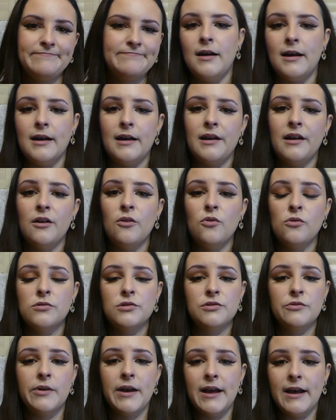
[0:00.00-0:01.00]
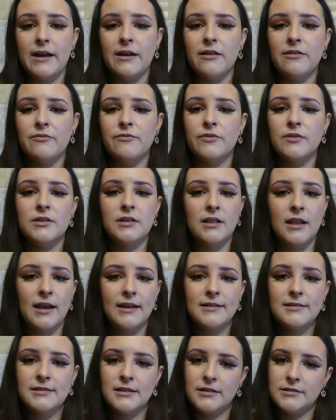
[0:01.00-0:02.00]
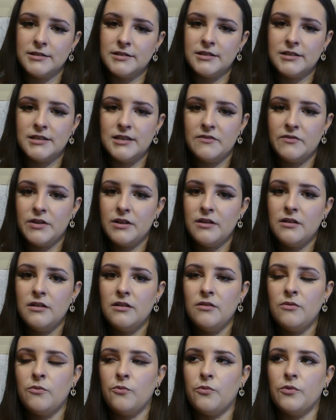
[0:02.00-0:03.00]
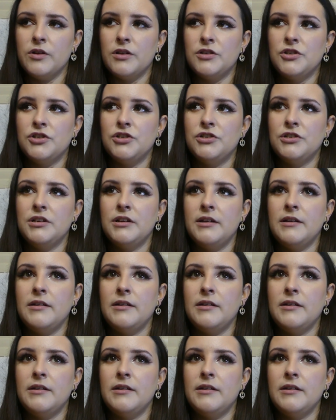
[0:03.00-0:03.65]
I also have light sensitivity, which